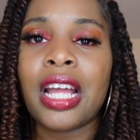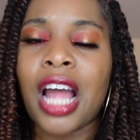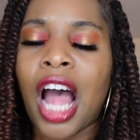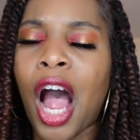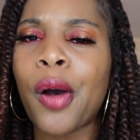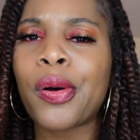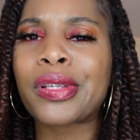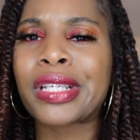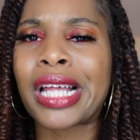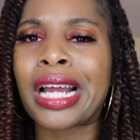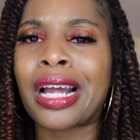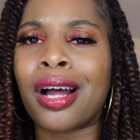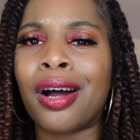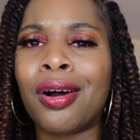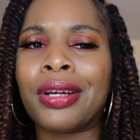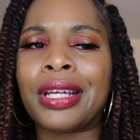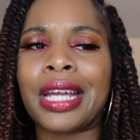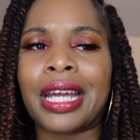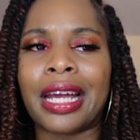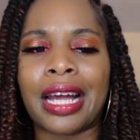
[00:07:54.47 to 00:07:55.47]
I was like,
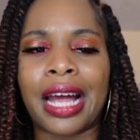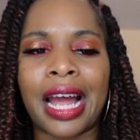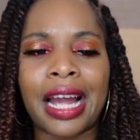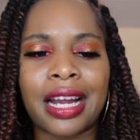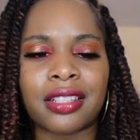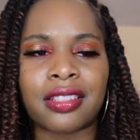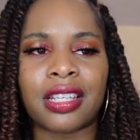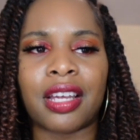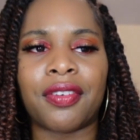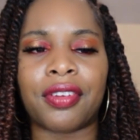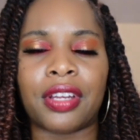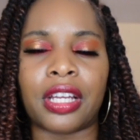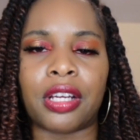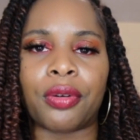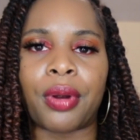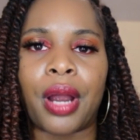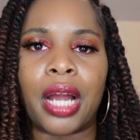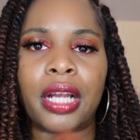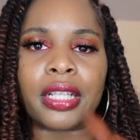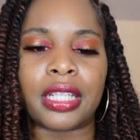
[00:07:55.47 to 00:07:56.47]
oh yeah, I could definitely
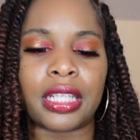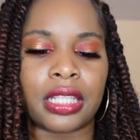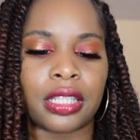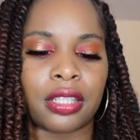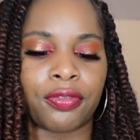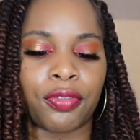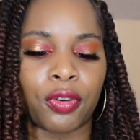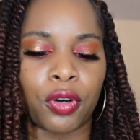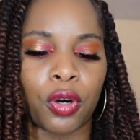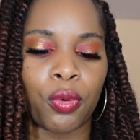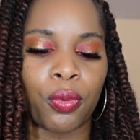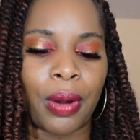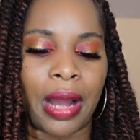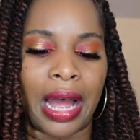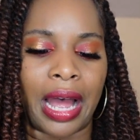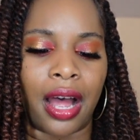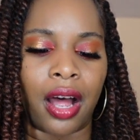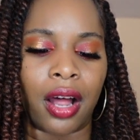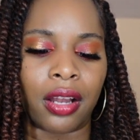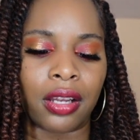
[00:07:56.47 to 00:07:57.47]
rock this for a
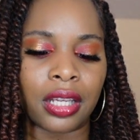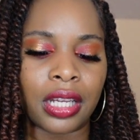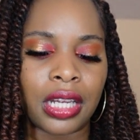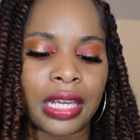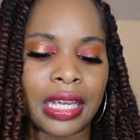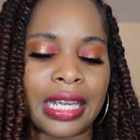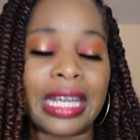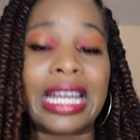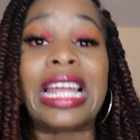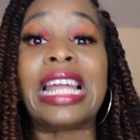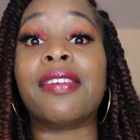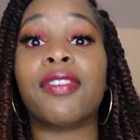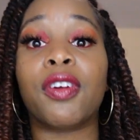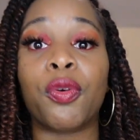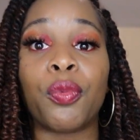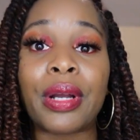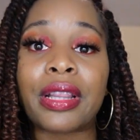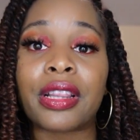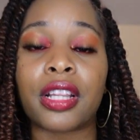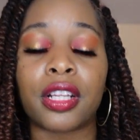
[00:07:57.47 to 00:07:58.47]
while, even
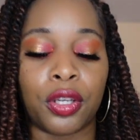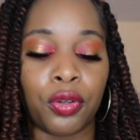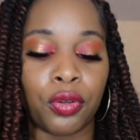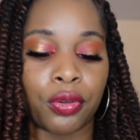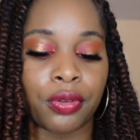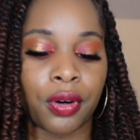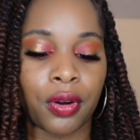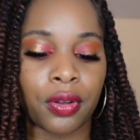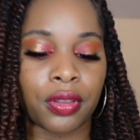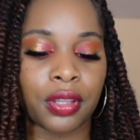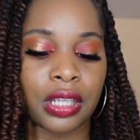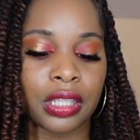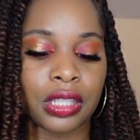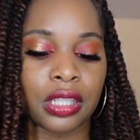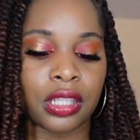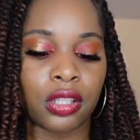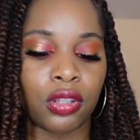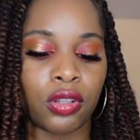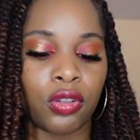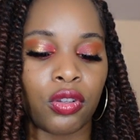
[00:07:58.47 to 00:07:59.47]
with the new growth.
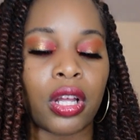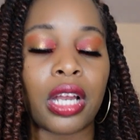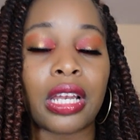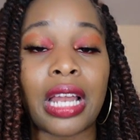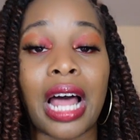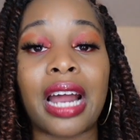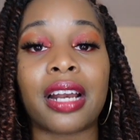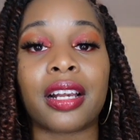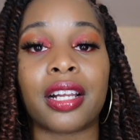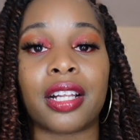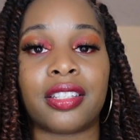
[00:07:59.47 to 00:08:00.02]
Because a lot of the